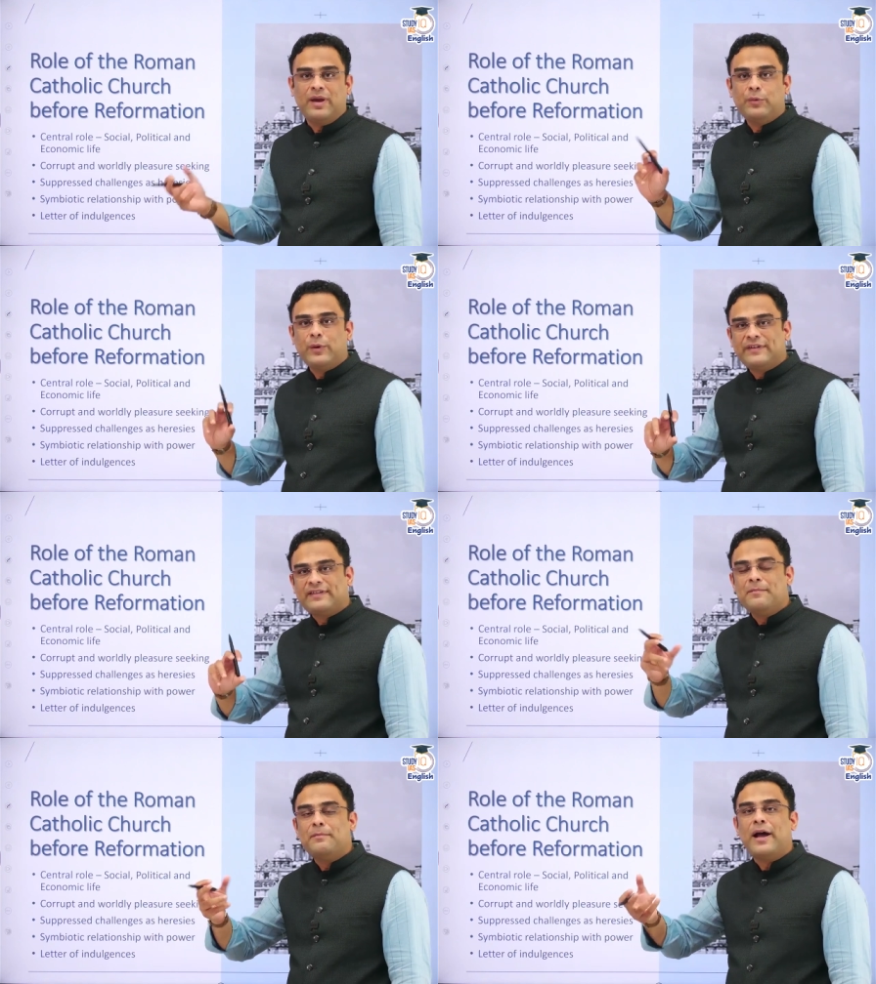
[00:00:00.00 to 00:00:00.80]
It was
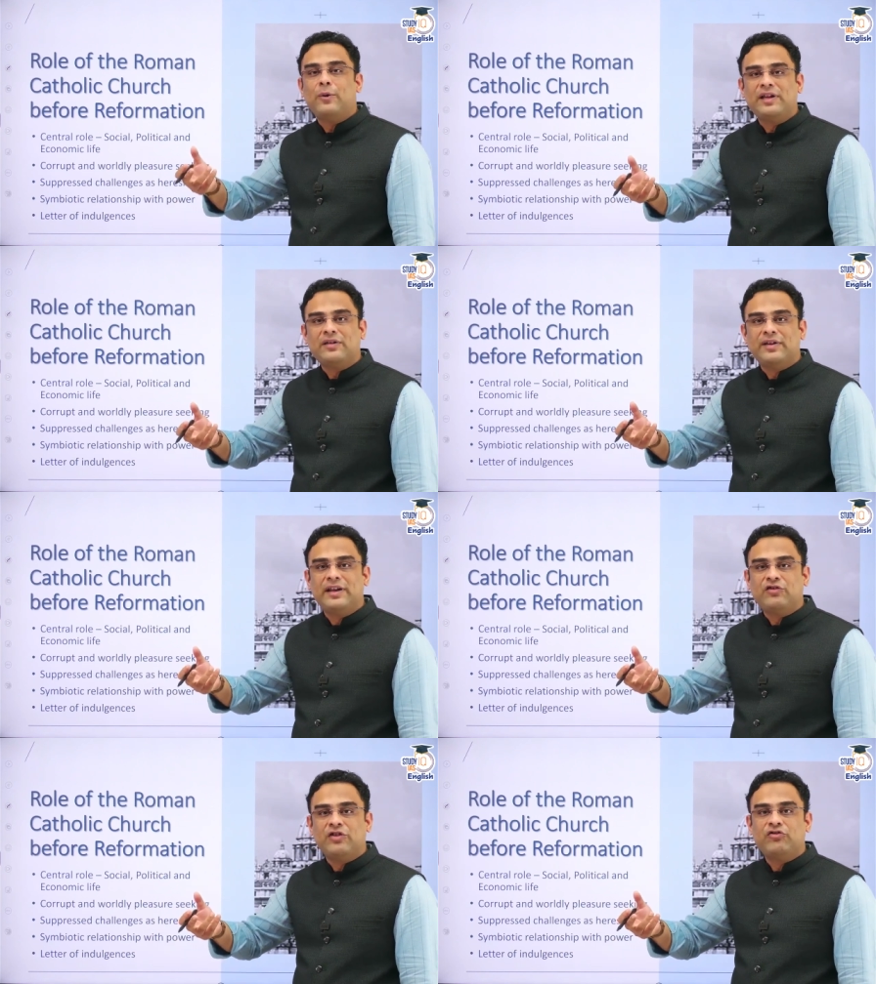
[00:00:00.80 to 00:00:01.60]
a symbiotic
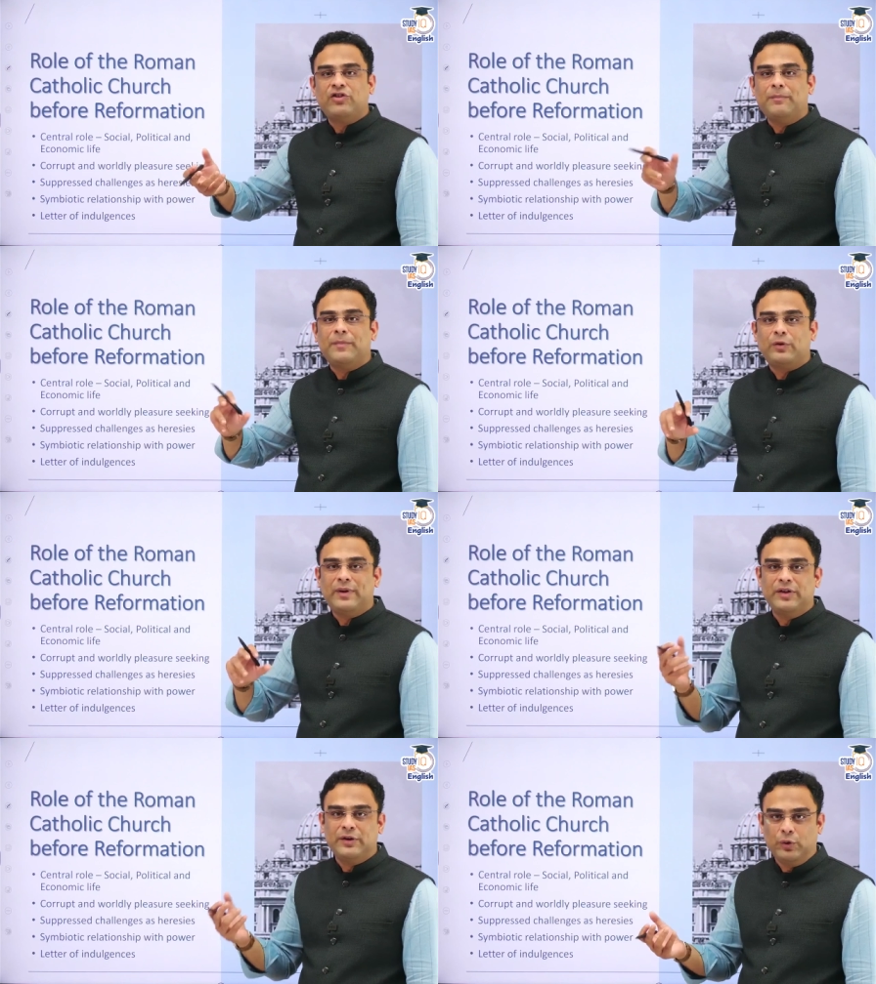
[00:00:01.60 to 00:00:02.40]
relationship
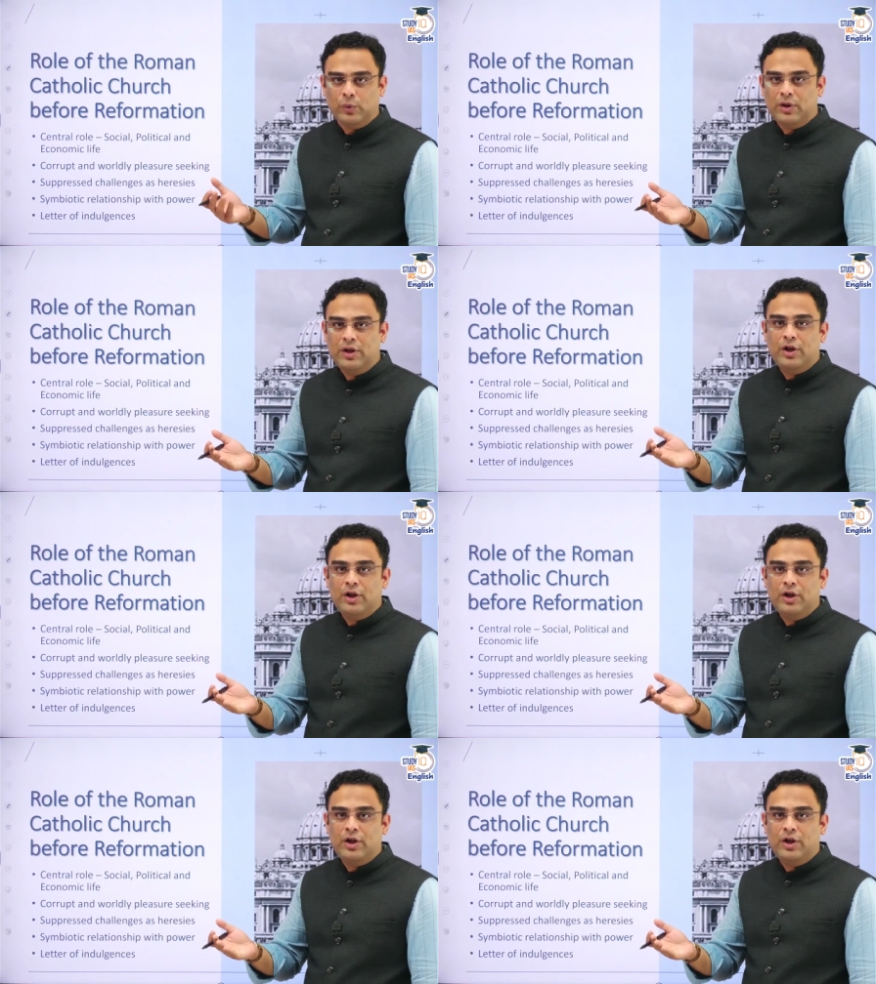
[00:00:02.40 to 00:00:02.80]
between the two.